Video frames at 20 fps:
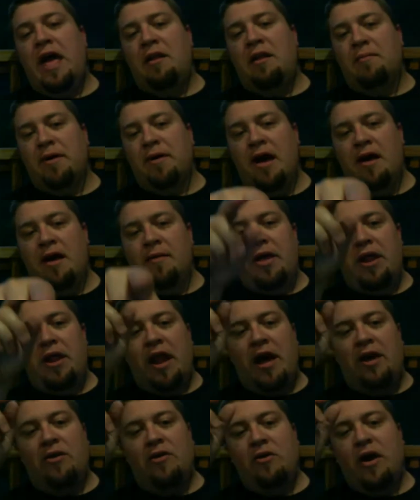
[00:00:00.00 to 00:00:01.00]
Adam, comment,
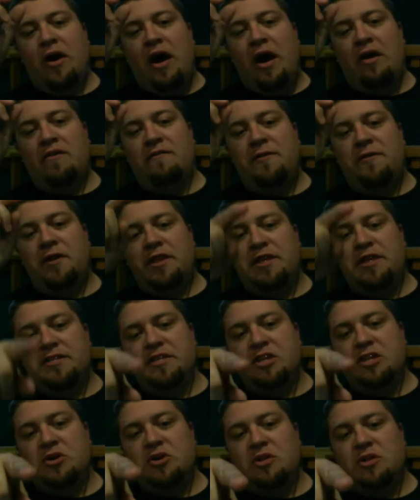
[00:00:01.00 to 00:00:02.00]
how you feeling? Because
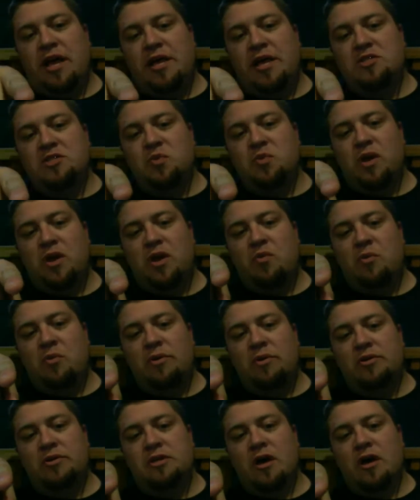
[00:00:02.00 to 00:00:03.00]
I know last week when we
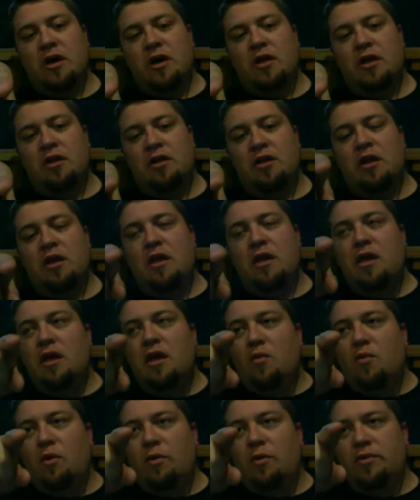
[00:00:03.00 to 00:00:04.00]
were talking
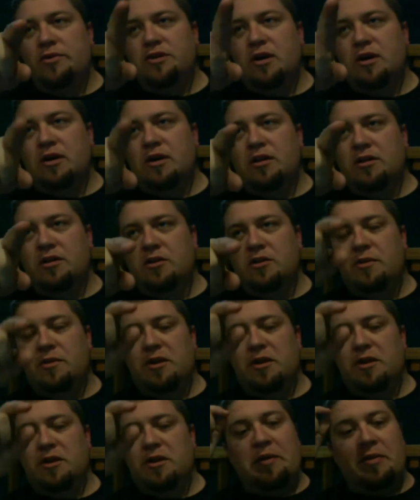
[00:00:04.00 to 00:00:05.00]
a little bit
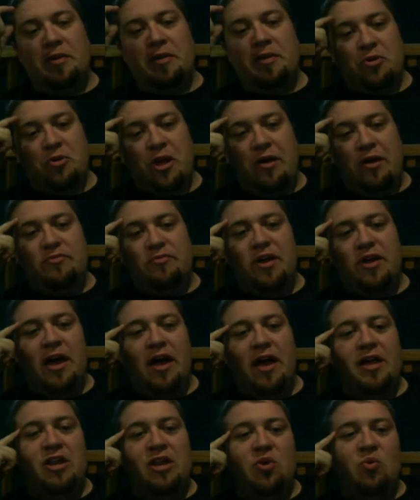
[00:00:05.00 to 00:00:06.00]
about the pre-op
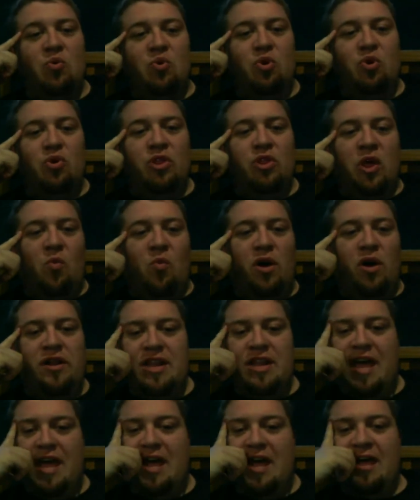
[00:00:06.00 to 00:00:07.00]
diet, and you were only 1
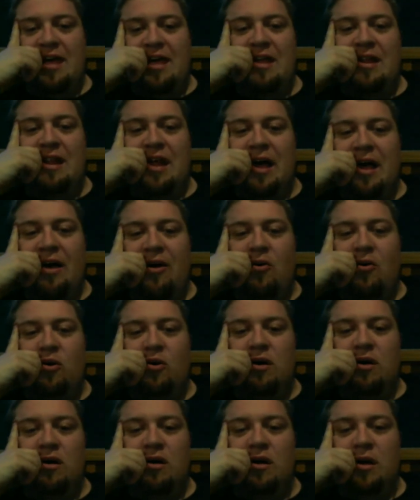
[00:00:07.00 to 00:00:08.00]
day in.
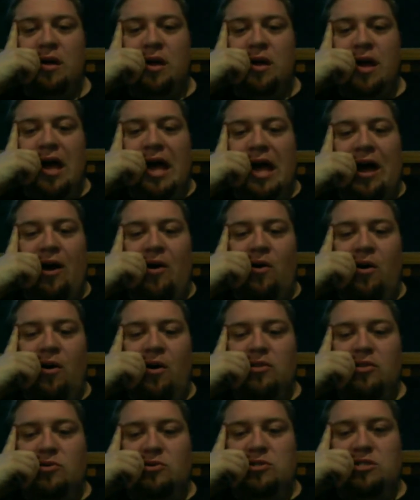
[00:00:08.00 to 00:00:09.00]
How
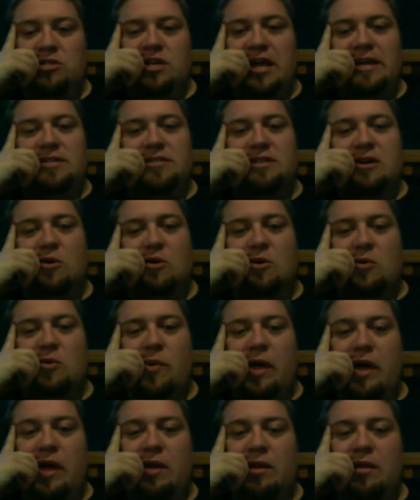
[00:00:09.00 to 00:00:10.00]
are those shakes going,
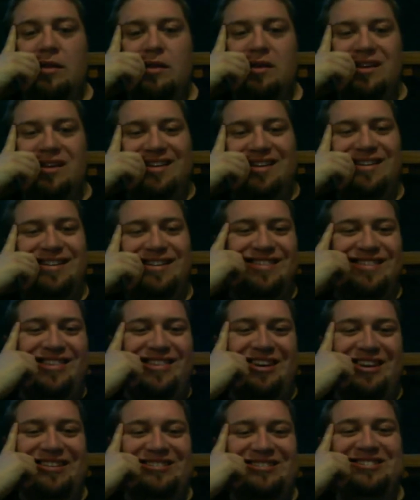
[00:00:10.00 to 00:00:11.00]
man?
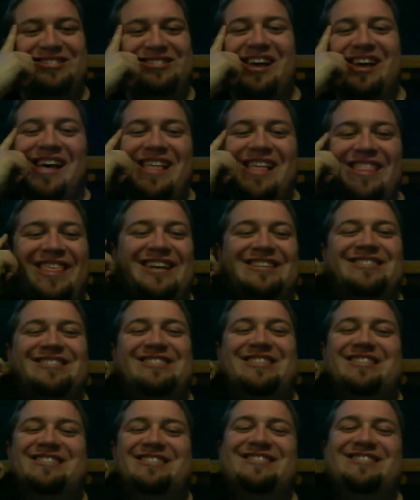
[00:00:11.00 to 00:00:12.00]
That shit